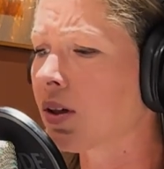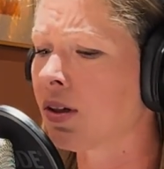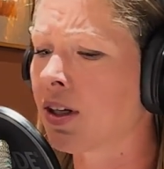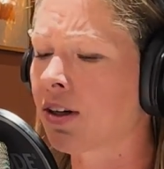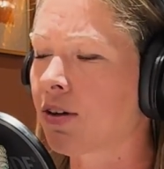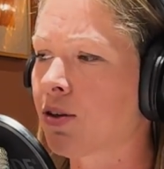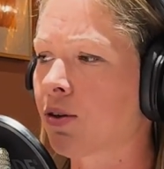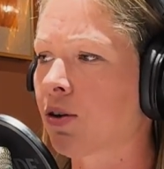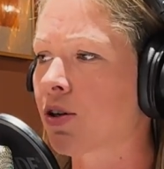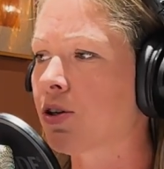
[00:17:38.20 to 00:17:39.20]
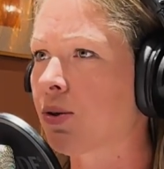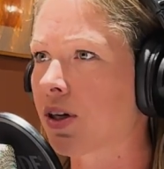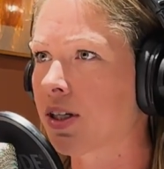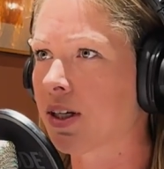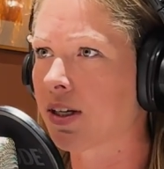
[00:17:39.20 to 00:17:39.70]
Here in your horse, you
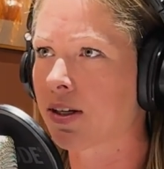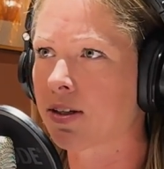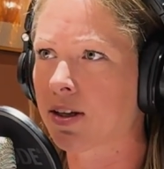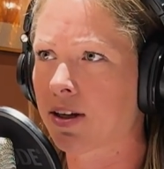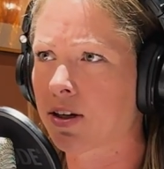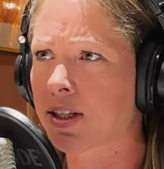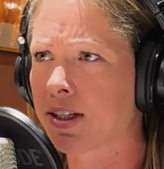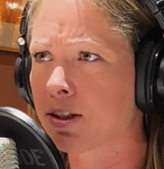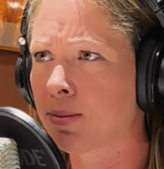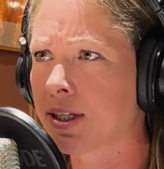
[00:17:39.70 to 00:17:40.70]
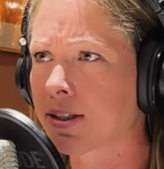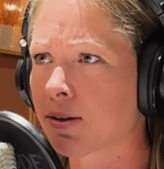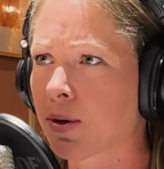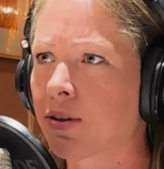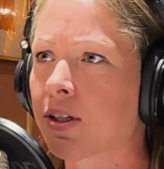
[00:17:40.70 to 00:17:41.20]
can see it's like a
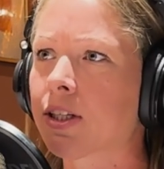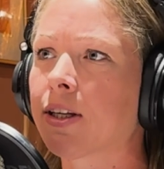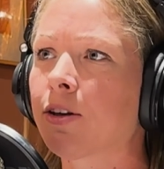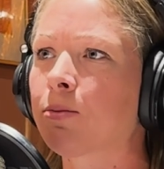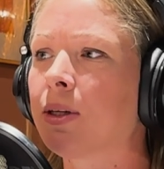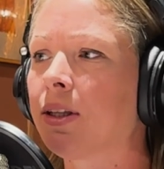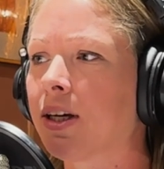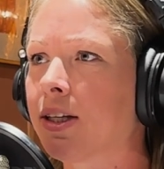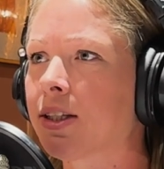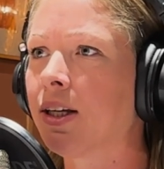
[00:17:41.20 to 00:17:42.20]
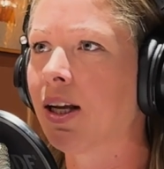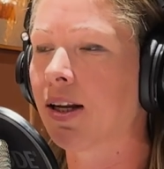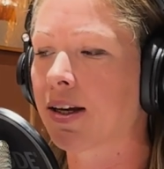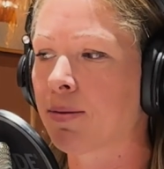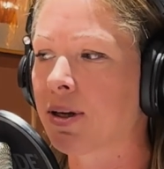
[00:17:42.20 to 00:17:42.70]
centimeter. Well, this tells me that,
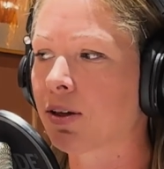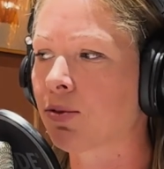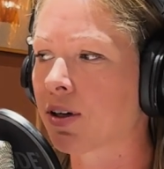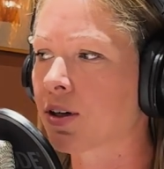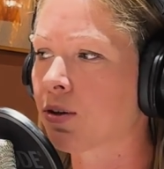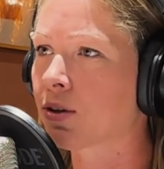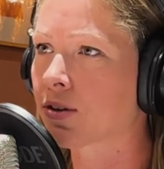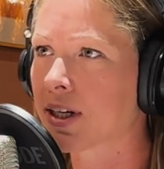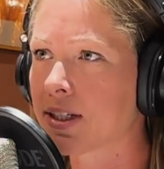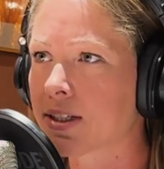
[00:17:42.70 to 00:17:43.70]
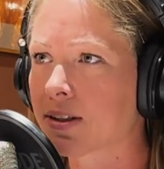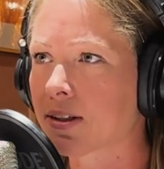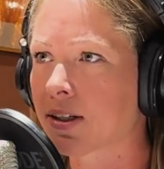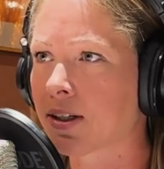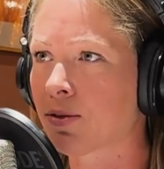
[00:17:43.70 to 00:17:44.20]
like, I make it very concrete,
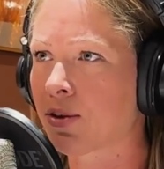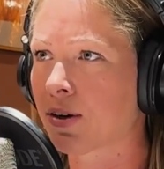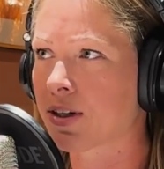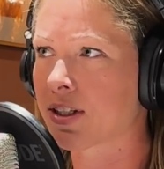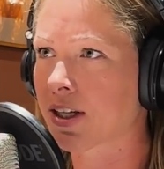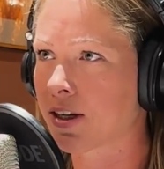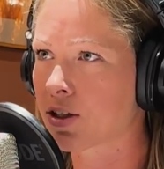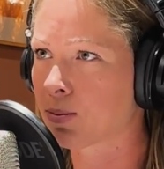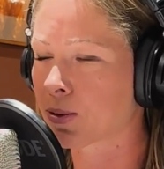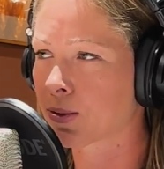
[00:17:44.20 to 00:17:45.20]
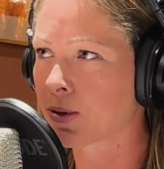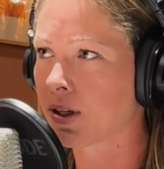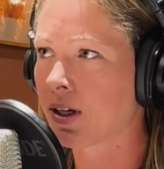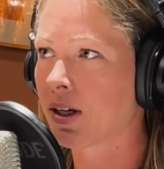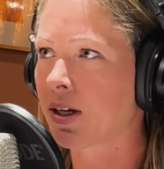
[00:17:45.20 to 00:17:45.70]
very tangible,
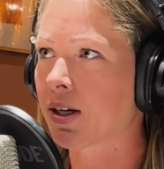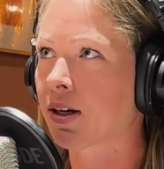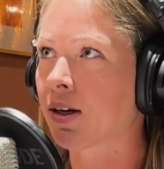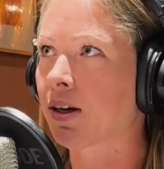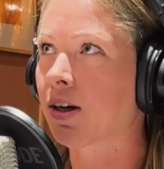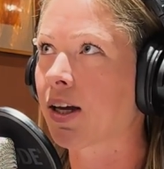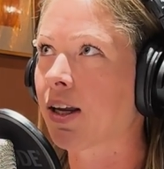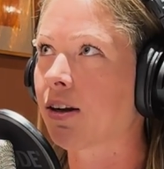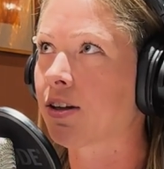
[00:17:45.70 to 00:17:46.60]
and I